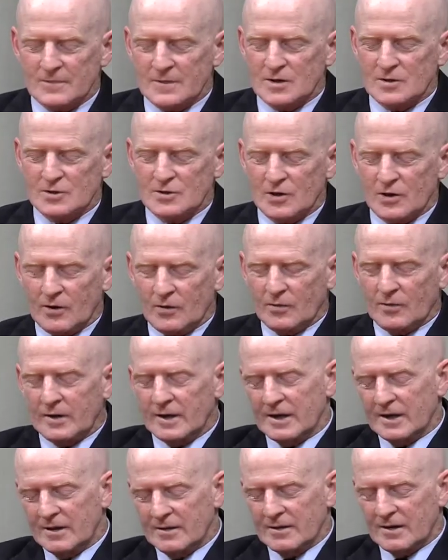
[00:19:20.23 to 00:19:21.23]
So
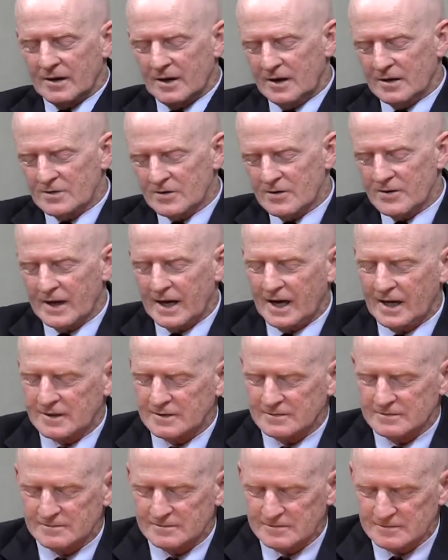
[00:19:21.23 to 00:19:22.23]
under that
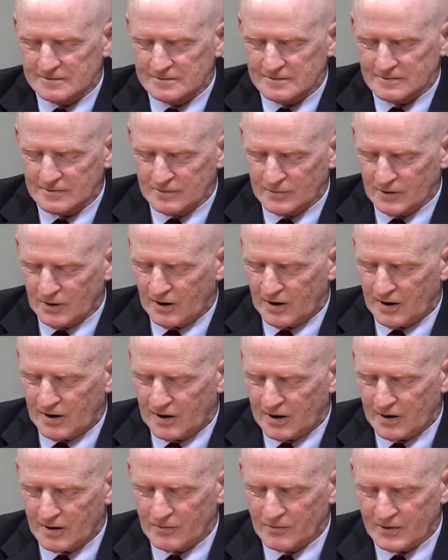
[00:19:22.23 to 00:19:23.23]

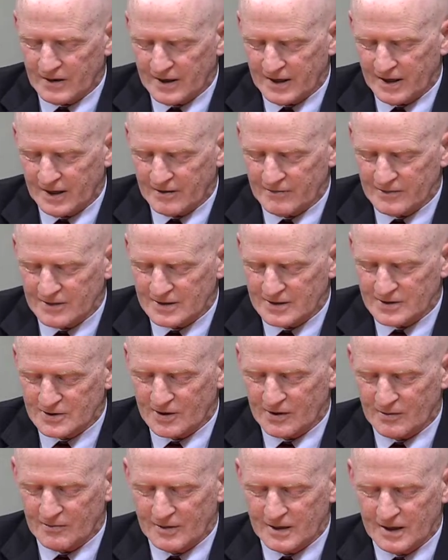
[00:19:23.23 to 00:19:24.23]
law, we have a
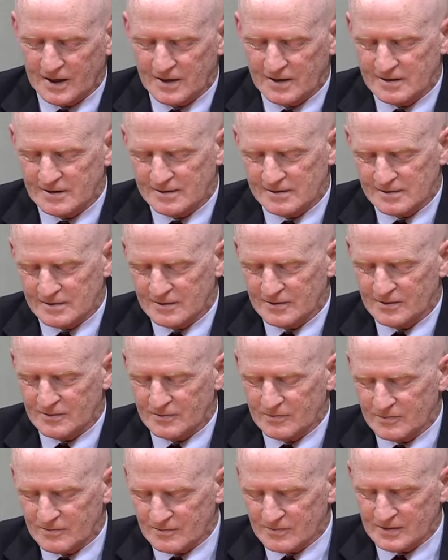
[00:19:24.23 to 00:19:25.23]
gentleman in,
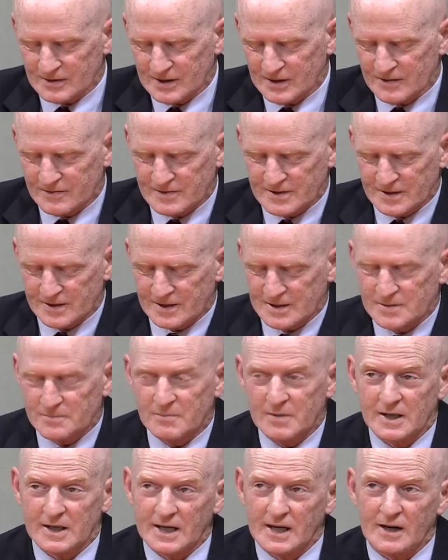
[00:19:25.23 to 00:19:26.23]
who lives in this
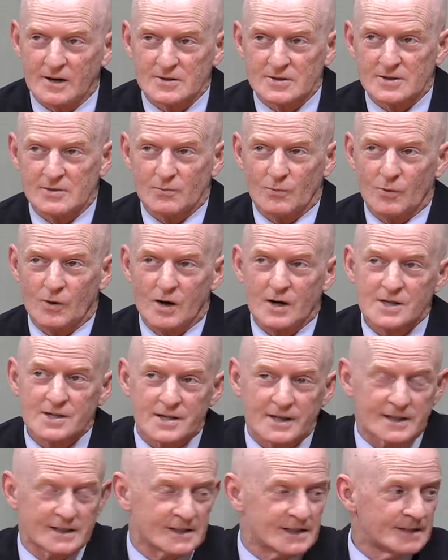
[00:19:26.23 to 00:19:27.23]
big house in
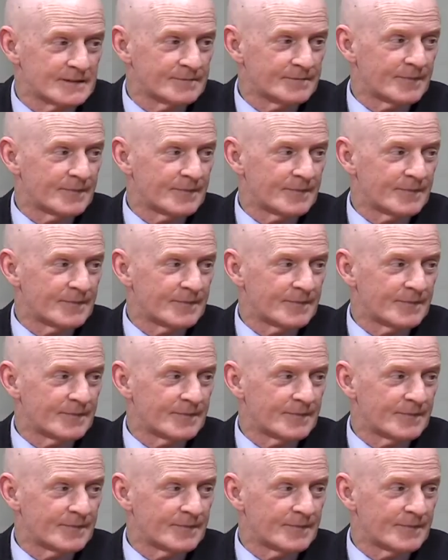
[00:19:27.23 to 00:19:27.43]
Washington.